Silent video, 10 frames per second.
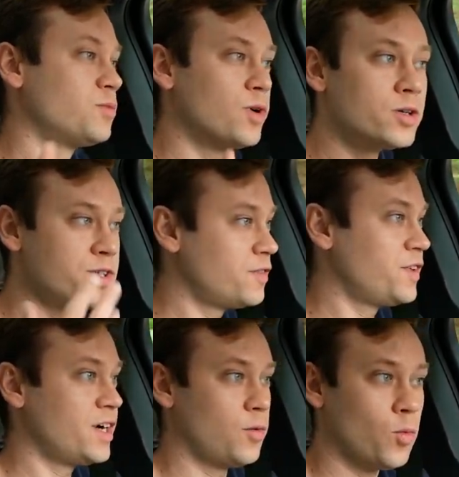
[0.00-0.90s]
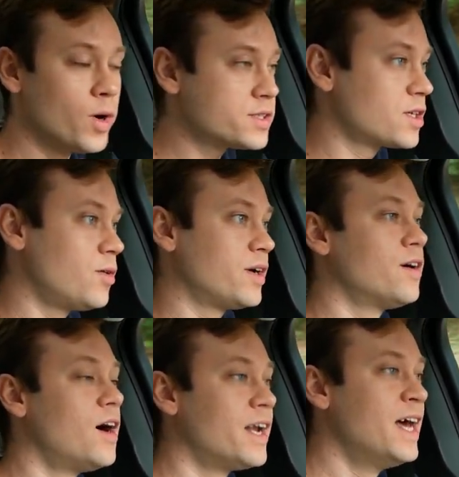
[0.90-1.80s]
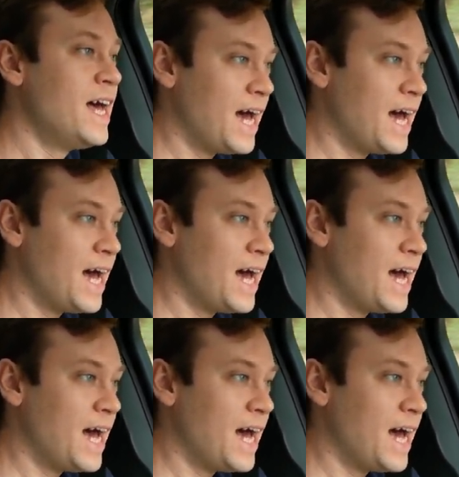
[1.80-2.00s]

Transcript: and we're all trying to figure out what's going on,